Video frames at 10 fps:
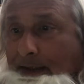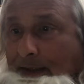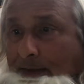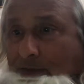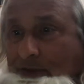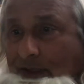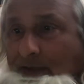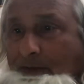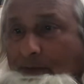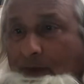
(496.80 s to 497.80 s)
there was
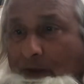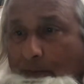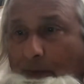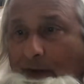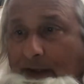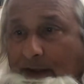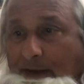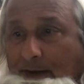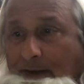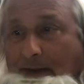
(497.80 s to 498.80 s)
another little boy
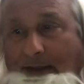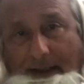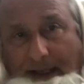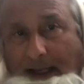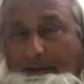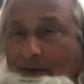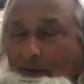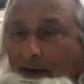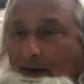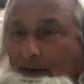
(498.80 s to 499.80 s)
that came as
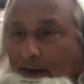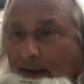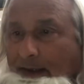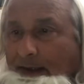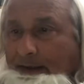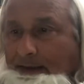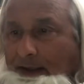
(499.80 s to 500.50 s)
well. They